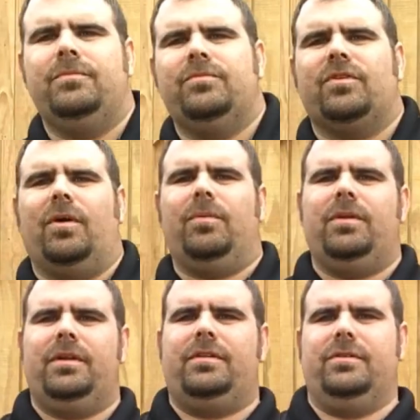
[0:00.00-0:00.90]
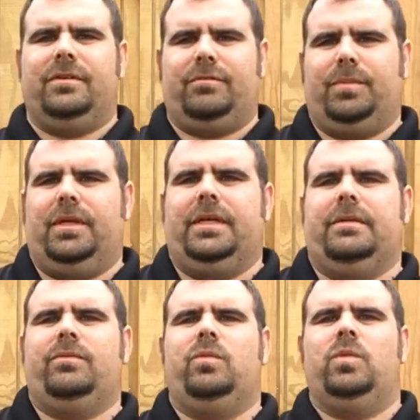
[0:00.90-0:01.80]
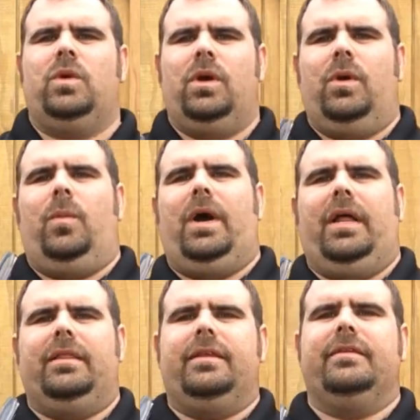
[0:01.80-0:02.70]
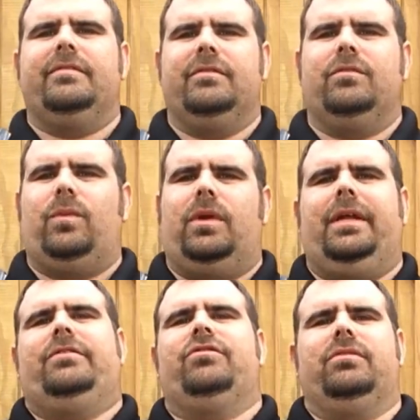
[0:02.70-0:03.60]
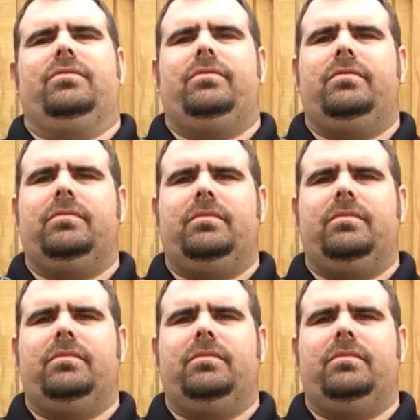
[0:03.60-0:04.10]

So I wanted to explain why this is what I chose.